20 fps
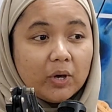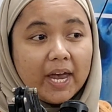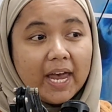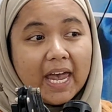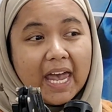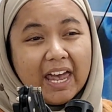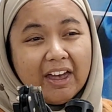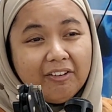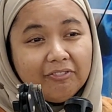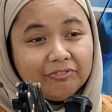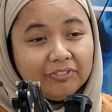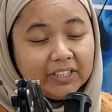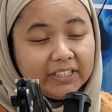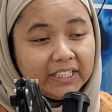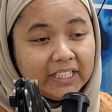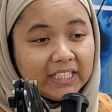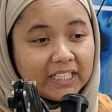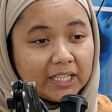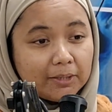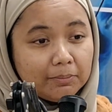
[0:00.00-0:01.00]

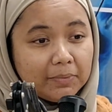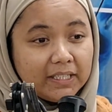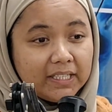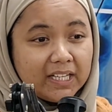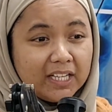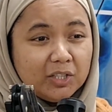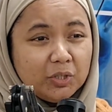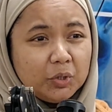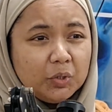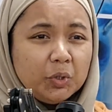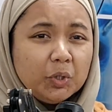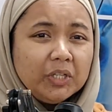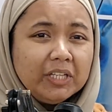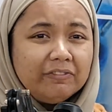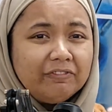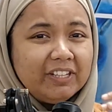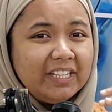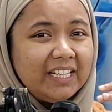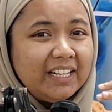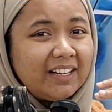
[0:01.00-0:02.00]
everything can be done. You don't
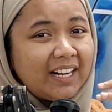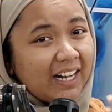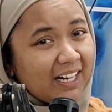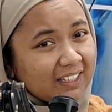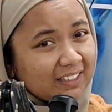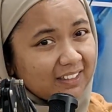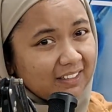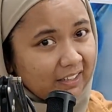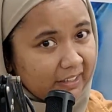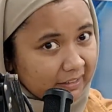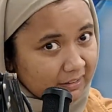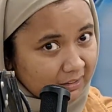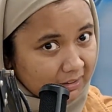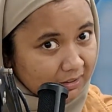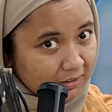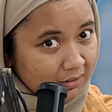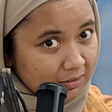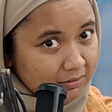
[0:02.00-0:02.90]
even need a calculator.